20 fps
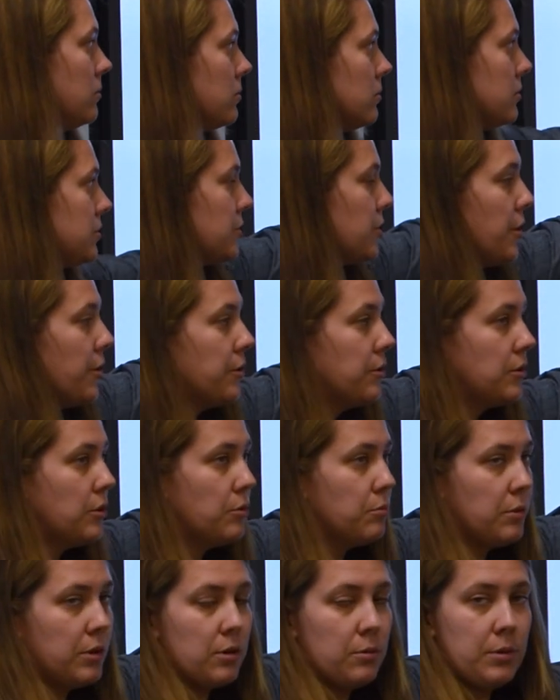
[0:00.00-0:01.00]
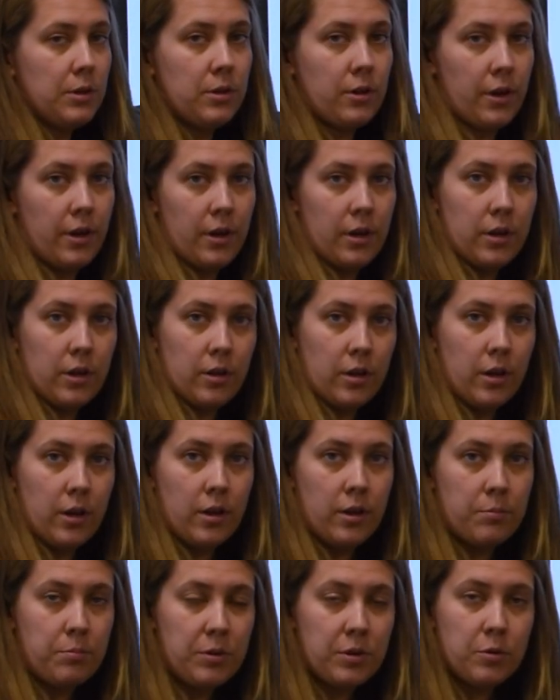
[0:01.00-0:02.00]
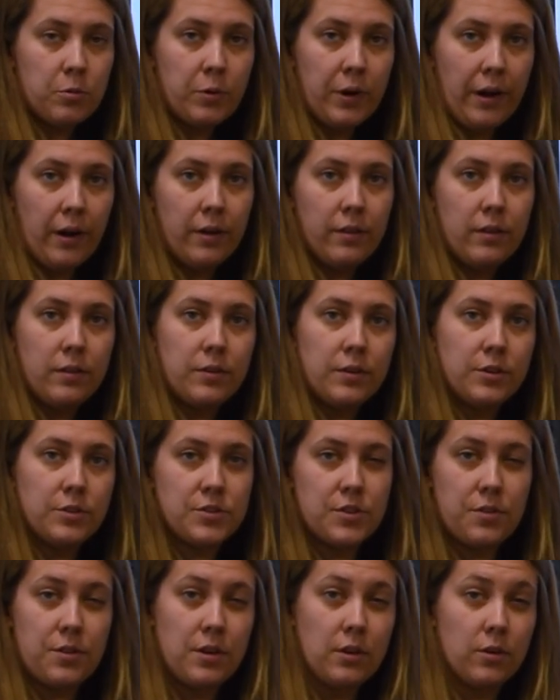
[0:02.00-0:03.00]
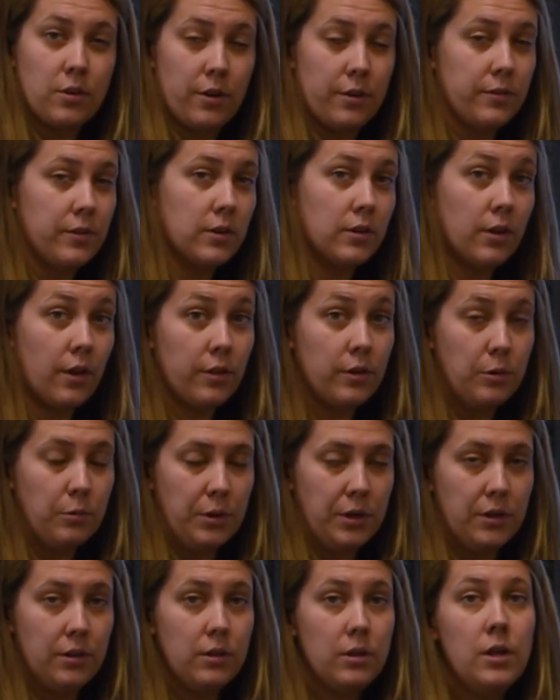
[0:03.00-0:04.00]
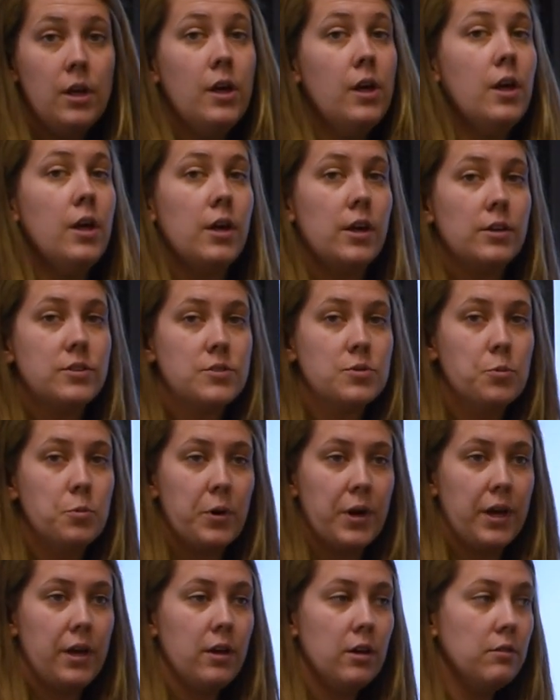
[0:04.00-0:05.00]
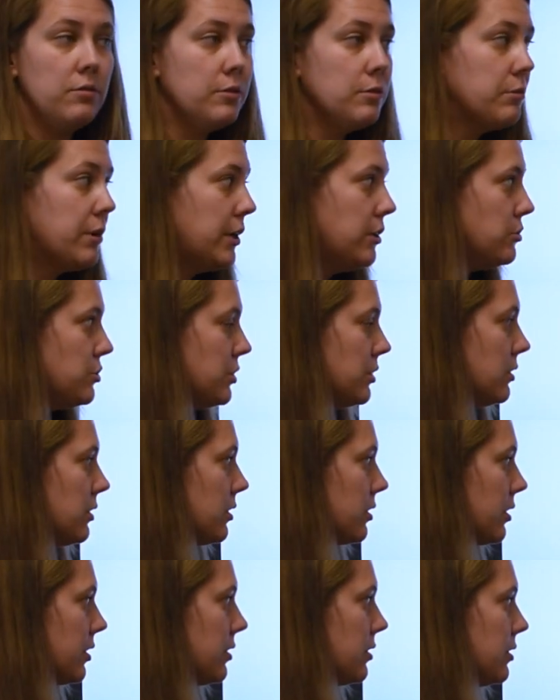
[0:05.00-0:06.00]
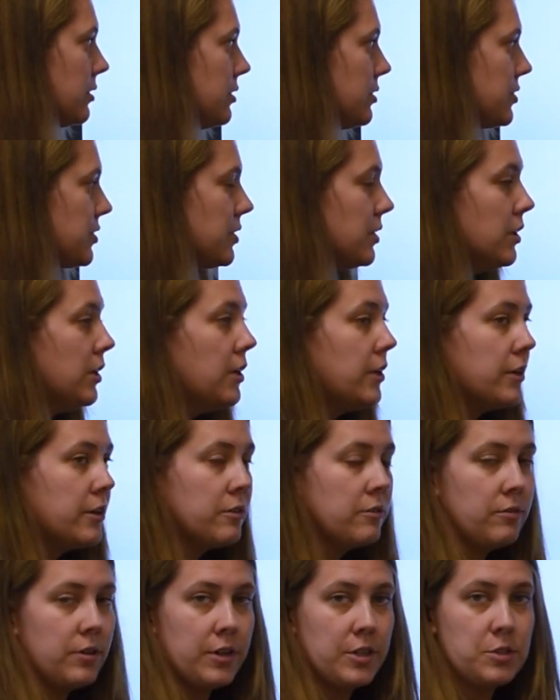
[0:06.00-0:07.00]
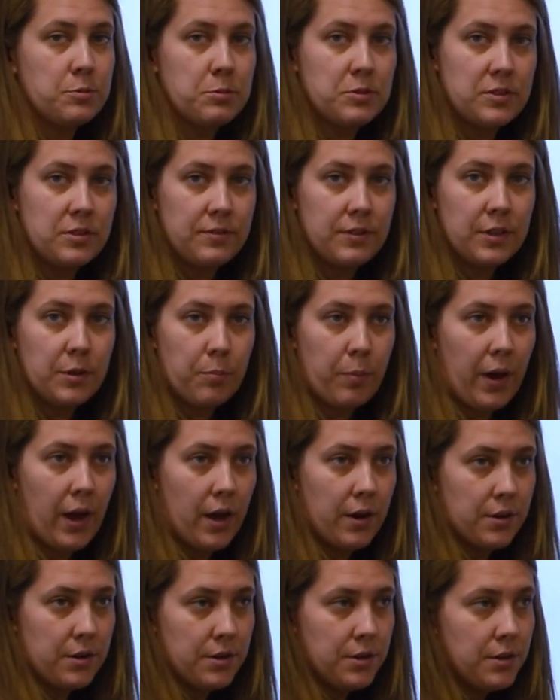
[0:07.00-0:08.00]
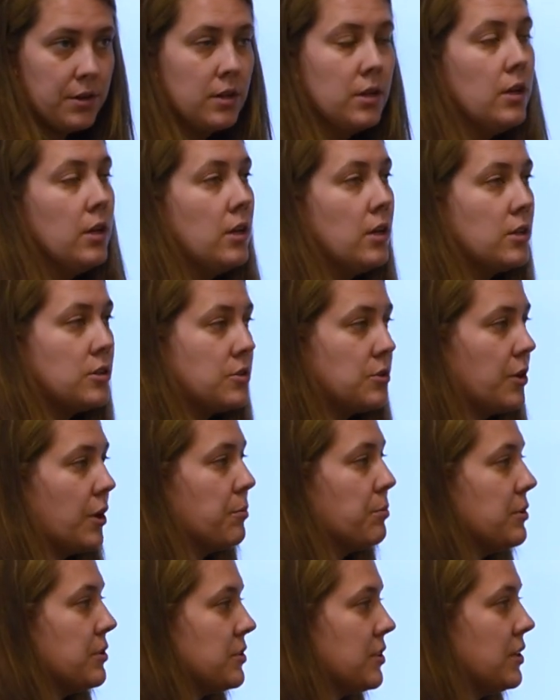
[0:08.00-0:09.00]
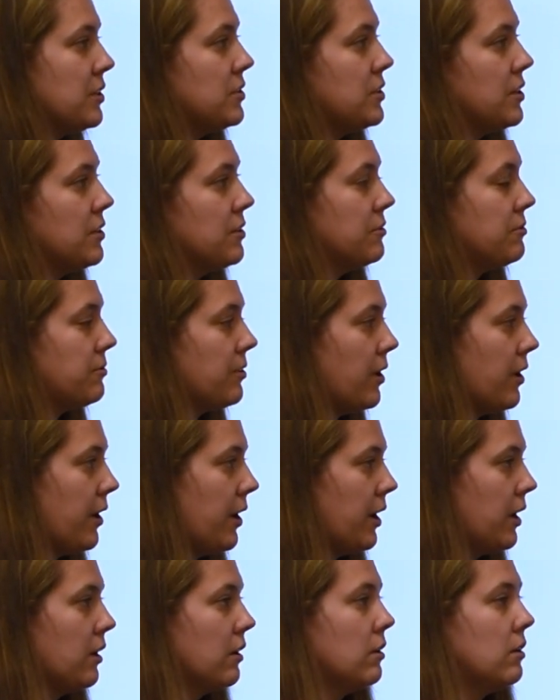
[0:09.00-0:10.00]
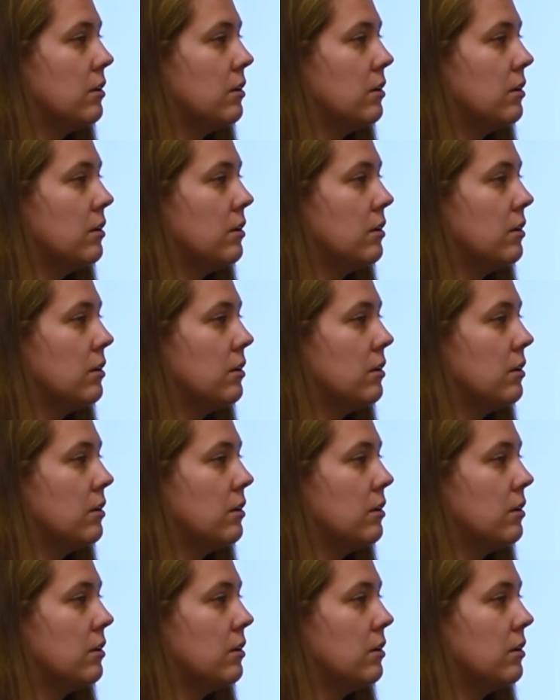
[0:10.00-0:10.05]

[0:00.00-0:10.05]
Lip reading: So you may or may not be aware that there's a thing called the color wheel. It's a way of arranging the colors in a very specific pattern to help us identify